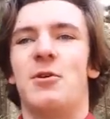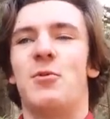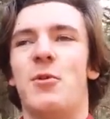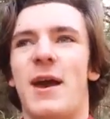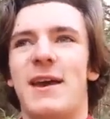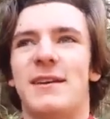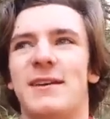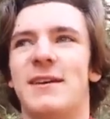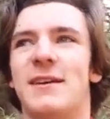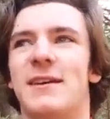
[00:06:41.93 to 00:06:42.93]

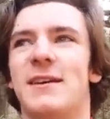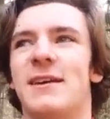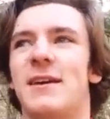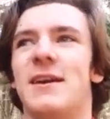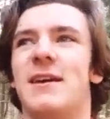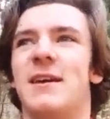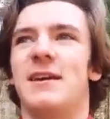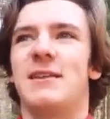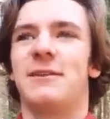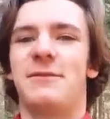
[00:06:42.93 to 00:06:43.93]
when
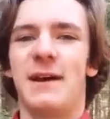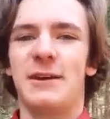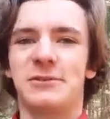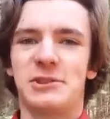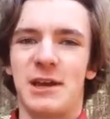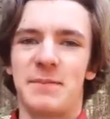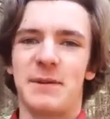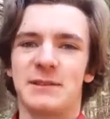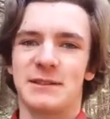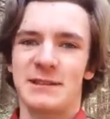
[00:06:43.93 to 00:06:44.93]
the Fellowship
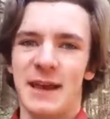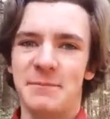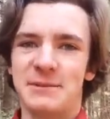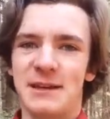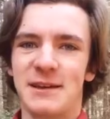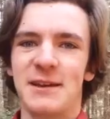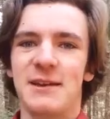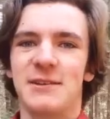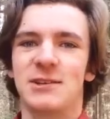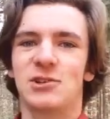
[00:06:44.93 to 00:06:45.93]
is attempting
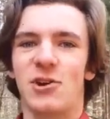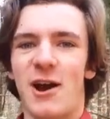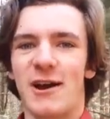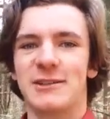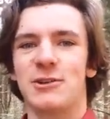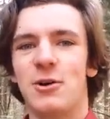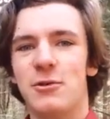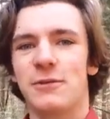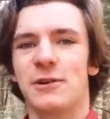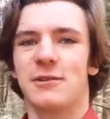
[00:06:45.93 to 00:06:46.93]
to cross
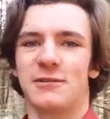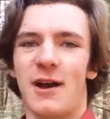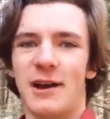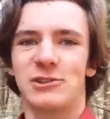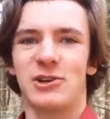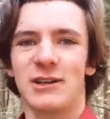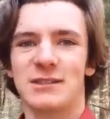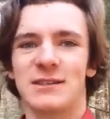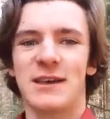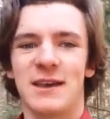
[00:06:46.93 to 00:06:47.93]
over
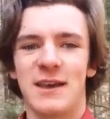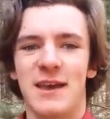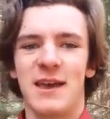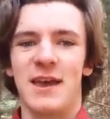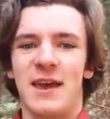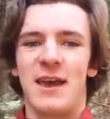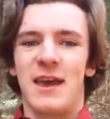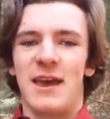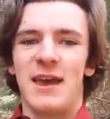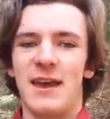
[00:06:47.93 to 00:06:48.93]
Caradhras,
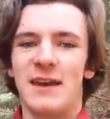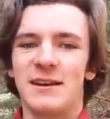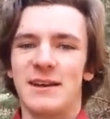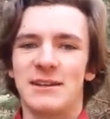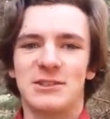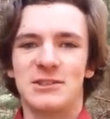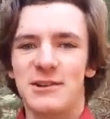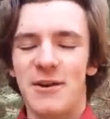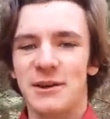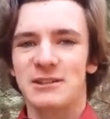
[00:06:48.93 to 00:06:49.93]
and it is
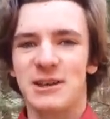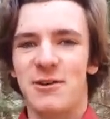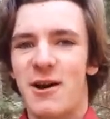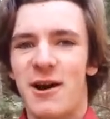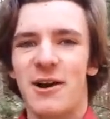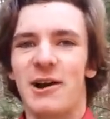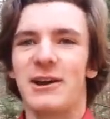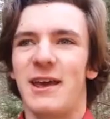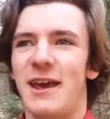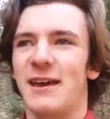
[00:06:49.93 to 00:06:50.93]
snowing so
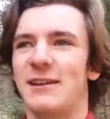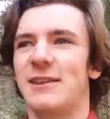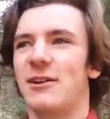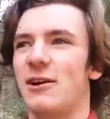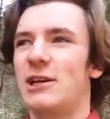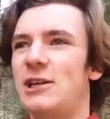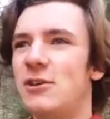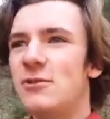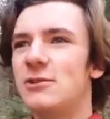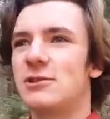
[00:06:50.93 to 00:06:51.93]
hard, and there are
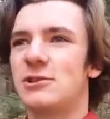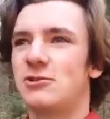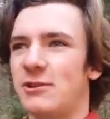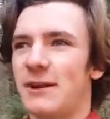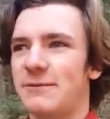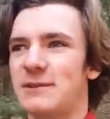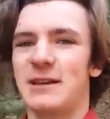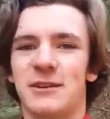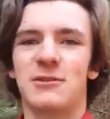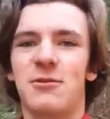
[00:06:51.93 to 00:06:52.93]
huge drifts
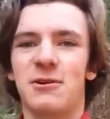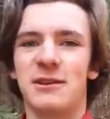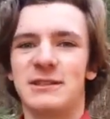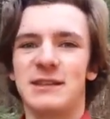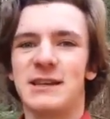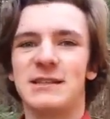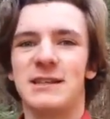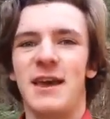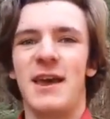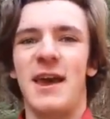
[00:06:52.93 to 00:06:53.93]
and cornices,
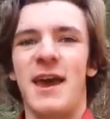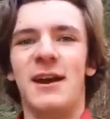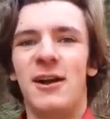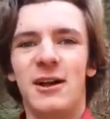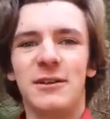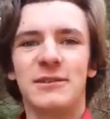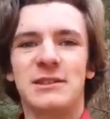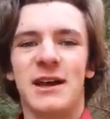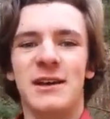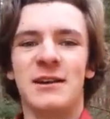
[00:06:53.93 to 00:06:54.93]
and all of a
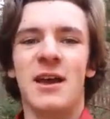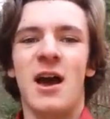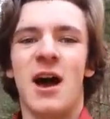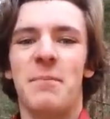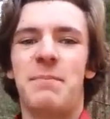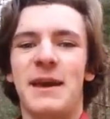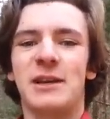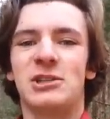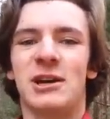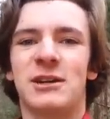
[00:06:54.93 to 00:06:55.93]
sudden, a
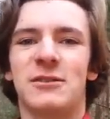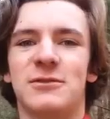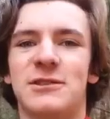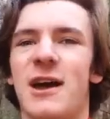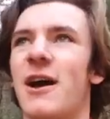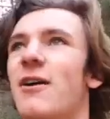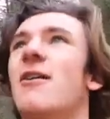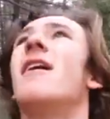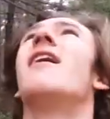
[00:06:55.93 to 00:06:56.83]
big chunk of snow